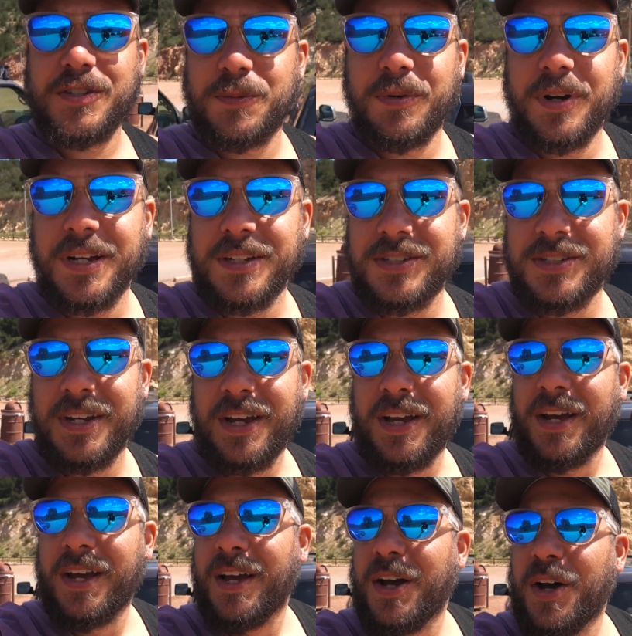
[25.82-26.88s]
Springs,
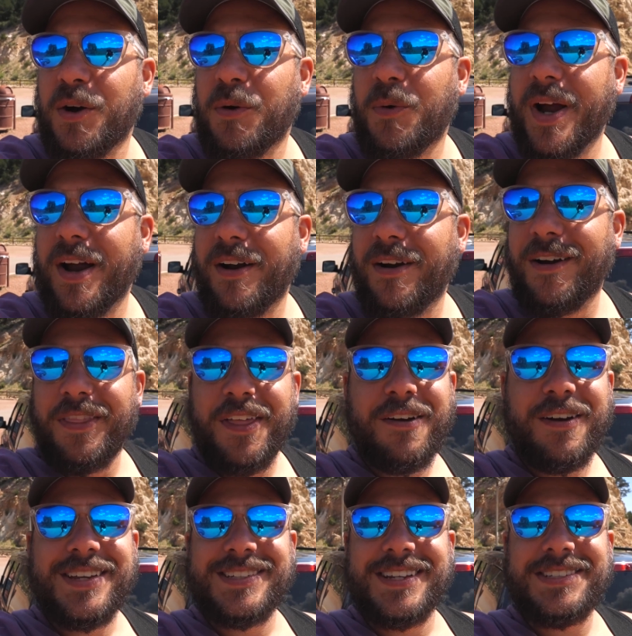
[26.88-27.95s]
where there
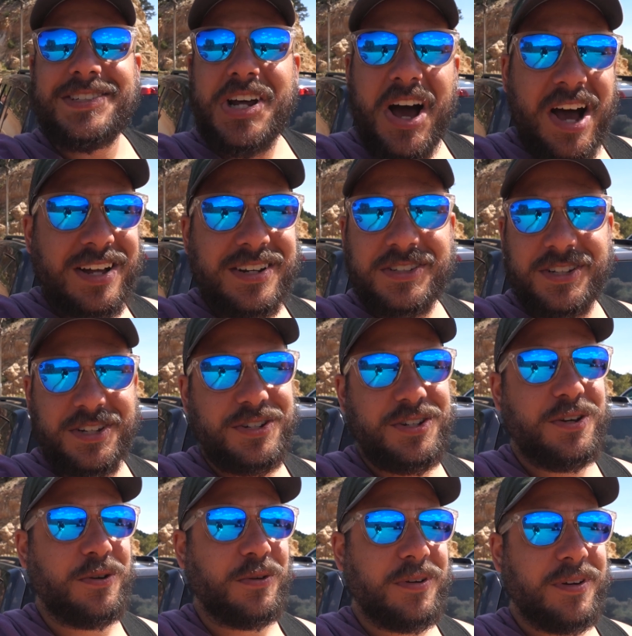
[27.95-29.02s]
is a ton to
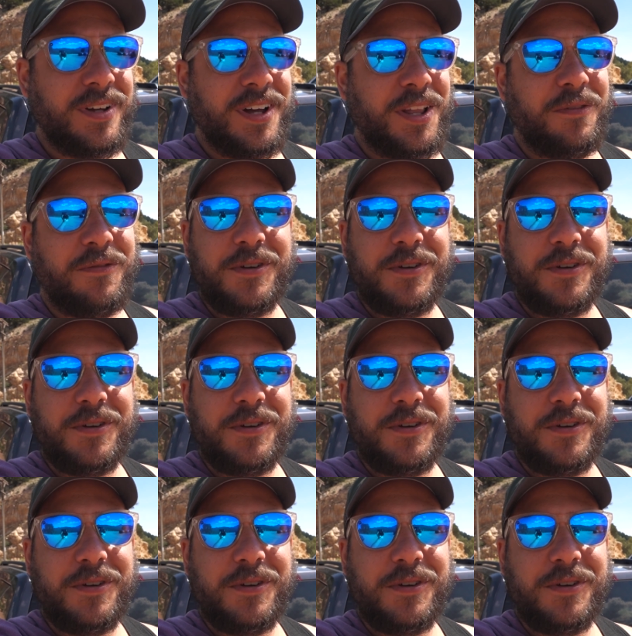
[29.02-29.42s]
do.